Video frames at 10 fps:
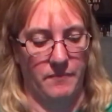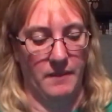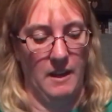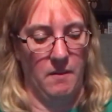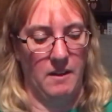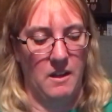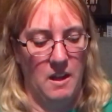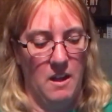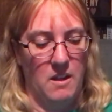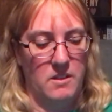Anyway,
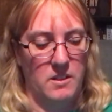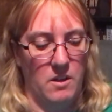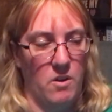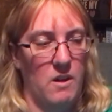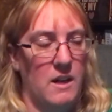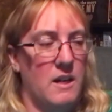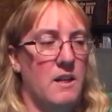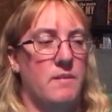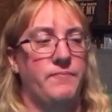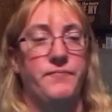so
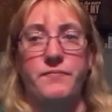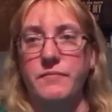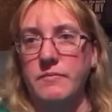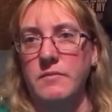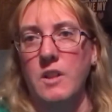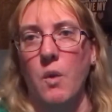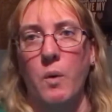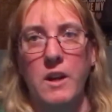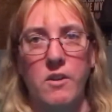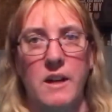
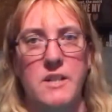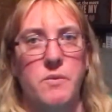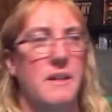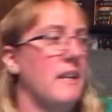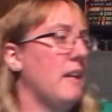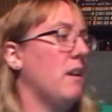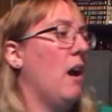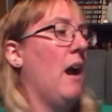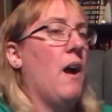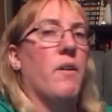what are you guys reading?
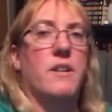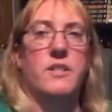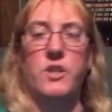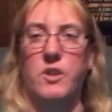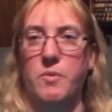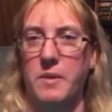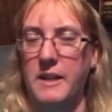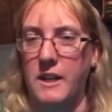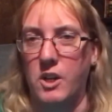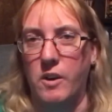How is your
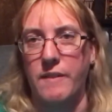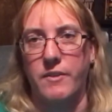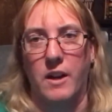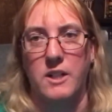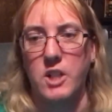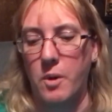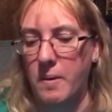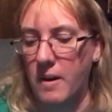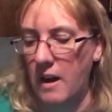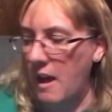reading going for
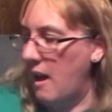October?